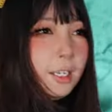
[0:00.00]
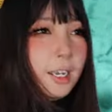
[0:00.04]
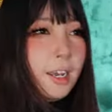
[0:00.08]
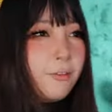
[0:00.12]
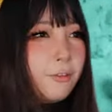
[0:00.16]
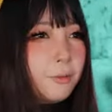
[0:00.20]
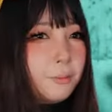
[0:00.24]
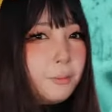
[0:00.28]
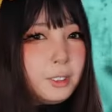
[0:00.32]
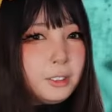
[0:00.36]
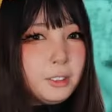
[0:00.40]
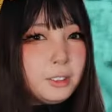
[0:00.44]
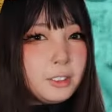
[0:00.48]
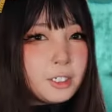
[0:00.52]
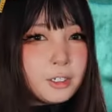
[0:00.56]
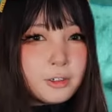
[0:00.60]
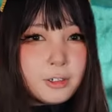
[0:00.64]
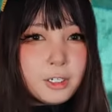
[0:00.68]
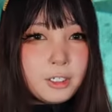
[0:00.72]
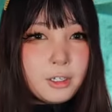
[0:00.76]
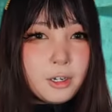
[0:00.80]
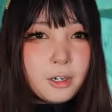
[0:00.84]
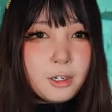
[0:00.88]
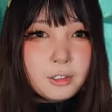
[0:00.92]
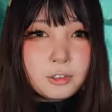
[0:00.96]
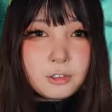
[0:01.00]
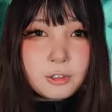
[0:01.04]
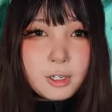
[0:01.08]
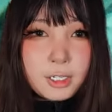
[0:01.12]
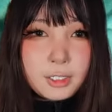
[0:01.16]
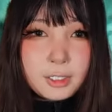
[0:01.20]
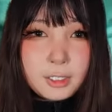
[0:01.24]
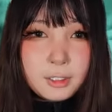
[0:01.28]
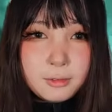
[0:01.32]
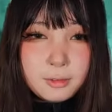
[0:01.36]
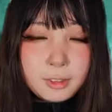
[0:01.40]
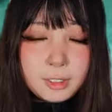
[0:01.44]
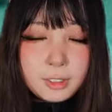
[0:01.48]
they have a military
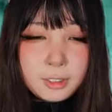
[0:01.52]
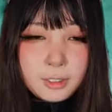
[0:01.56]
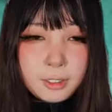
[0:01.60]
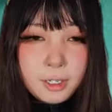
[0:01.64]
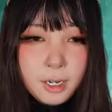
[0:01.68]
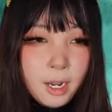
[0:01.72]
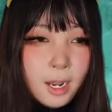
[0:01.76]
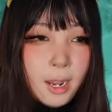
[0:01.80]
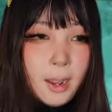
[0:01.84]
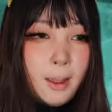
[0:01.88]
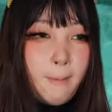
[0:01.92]
contract out there,